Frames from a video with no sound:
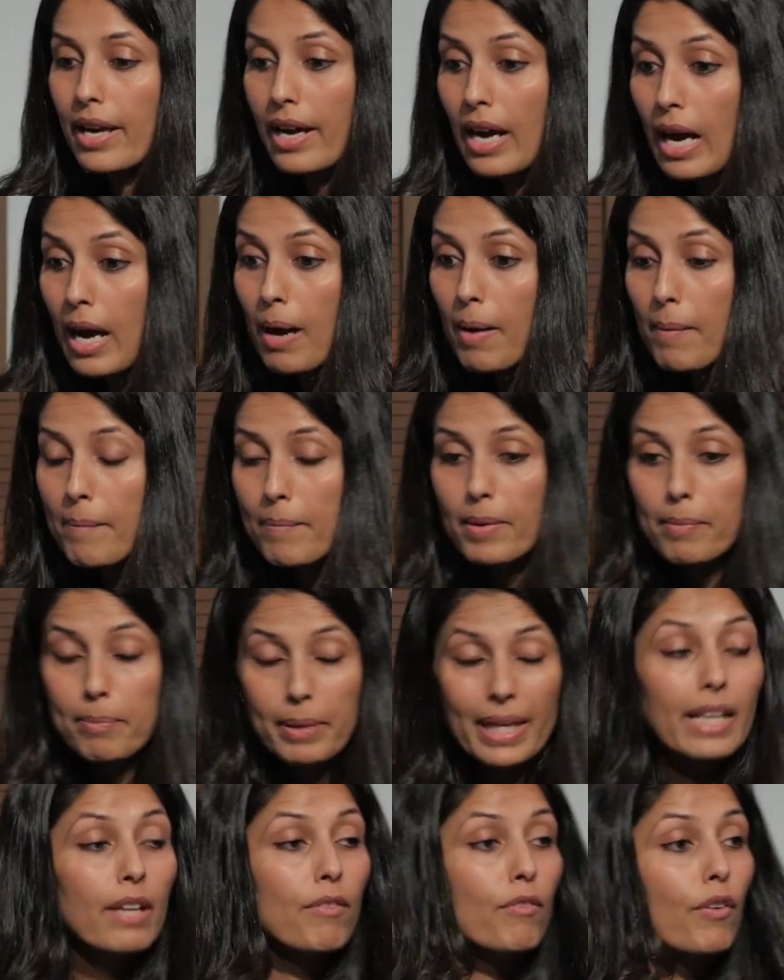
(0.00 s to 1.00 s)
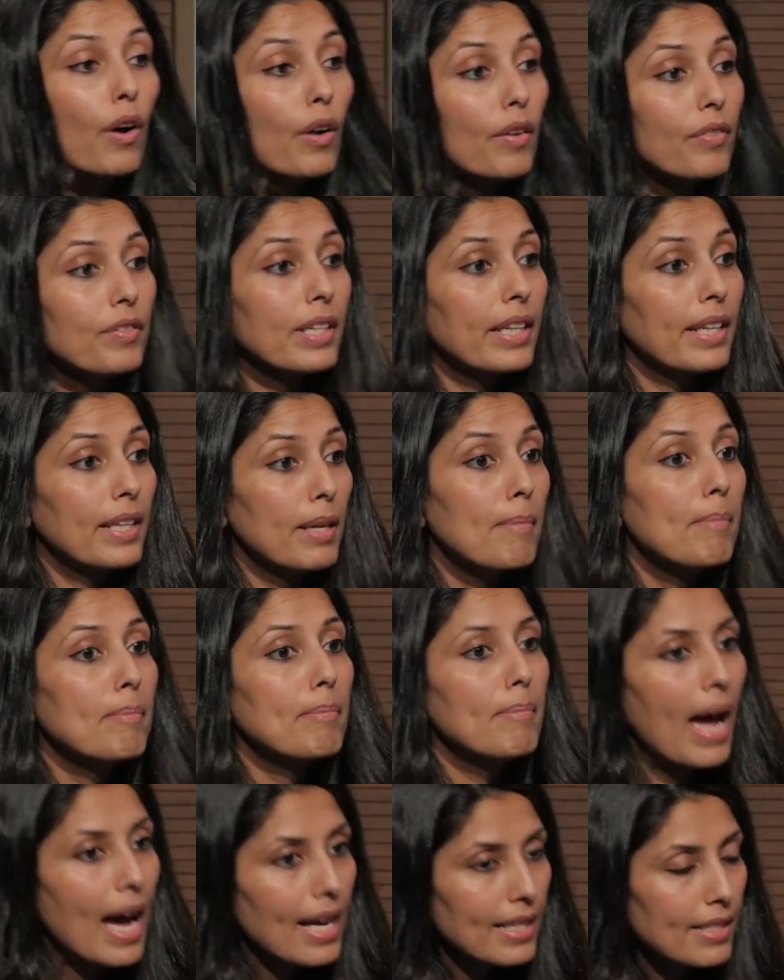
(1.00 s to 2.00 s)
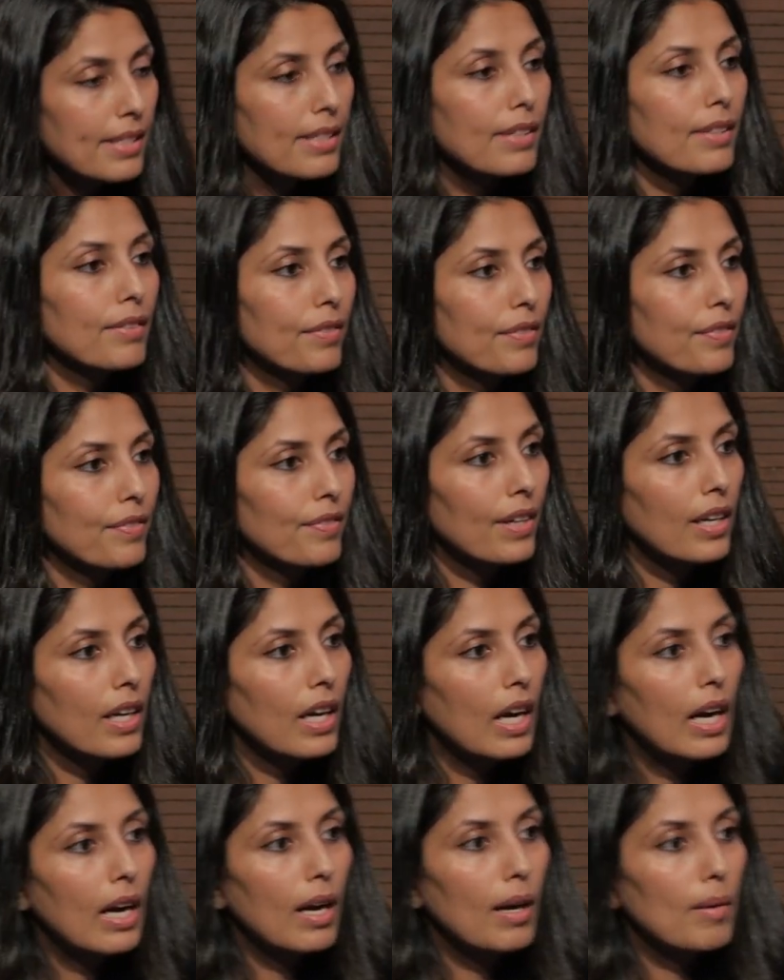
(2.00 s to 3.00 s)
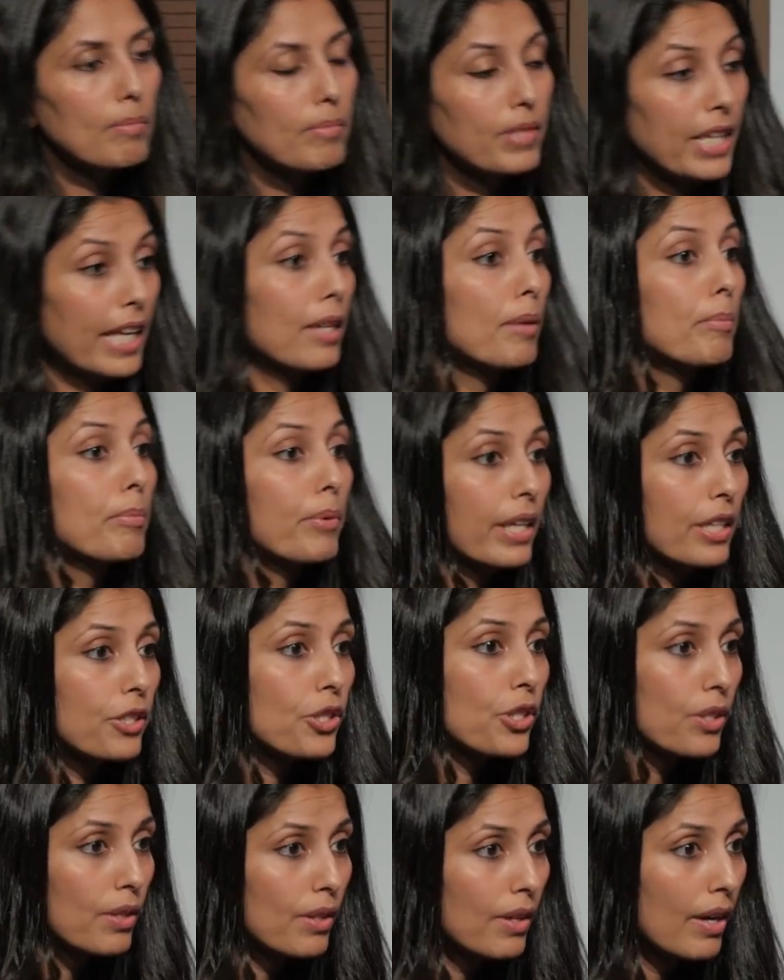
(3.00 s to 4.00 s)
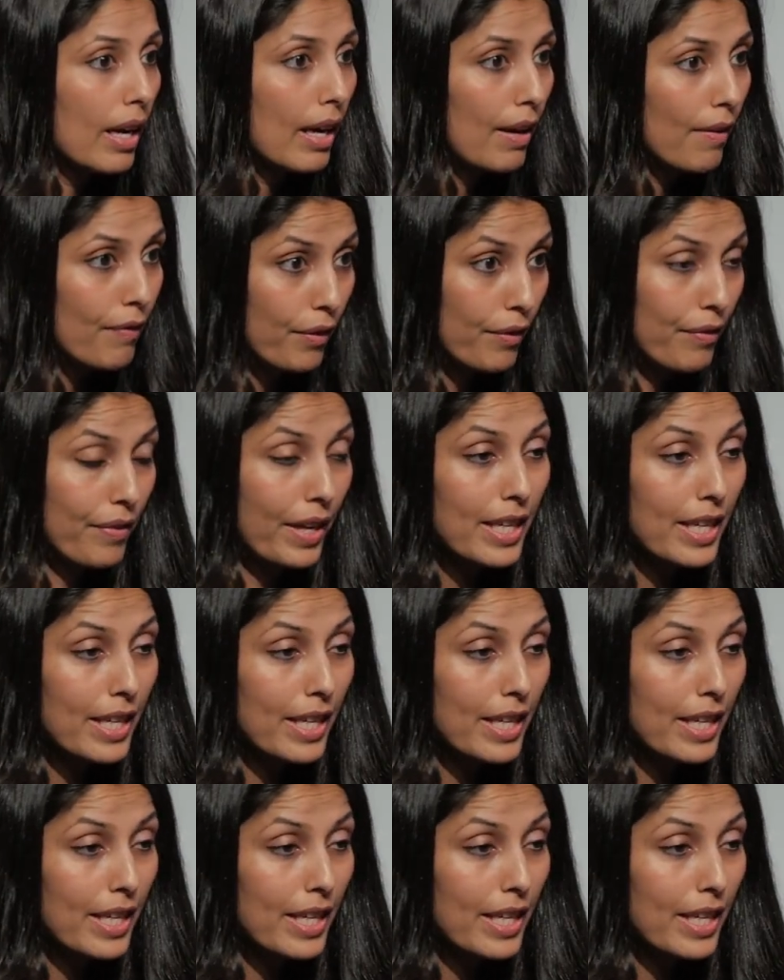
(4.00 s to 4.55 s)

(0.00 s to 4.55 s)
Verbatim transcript: um, being involved in a massive um, data breach uh, for